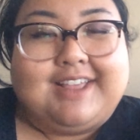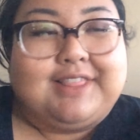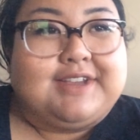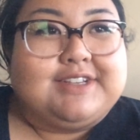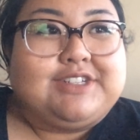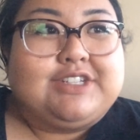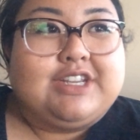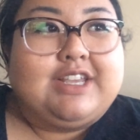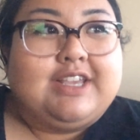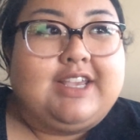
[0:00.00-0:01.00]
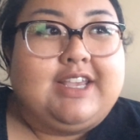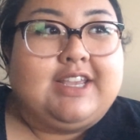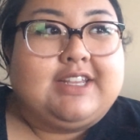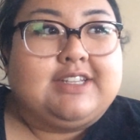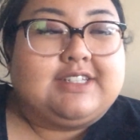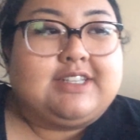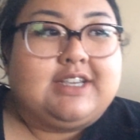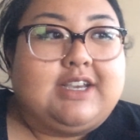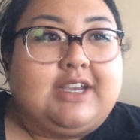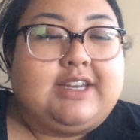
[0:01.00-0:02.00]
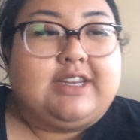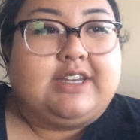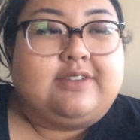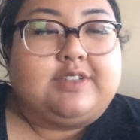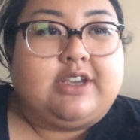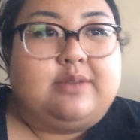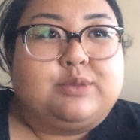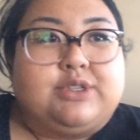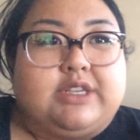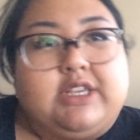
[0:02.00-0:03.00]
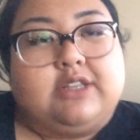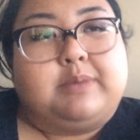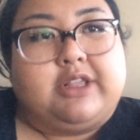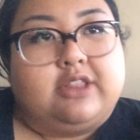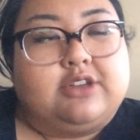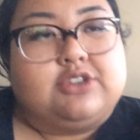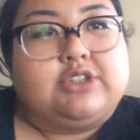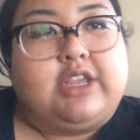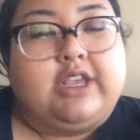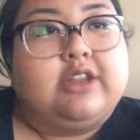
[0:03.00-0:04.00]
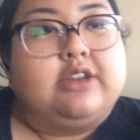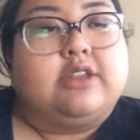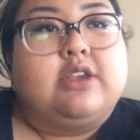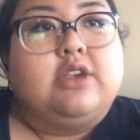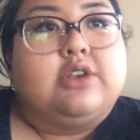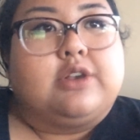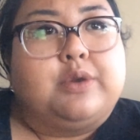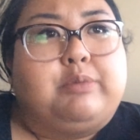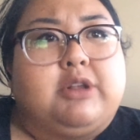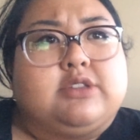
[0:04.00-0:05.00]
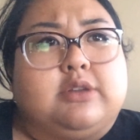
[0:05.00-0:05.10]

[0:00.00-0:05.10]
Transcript: at lunch and I didn't have time to eat my lunch and go to Barnes &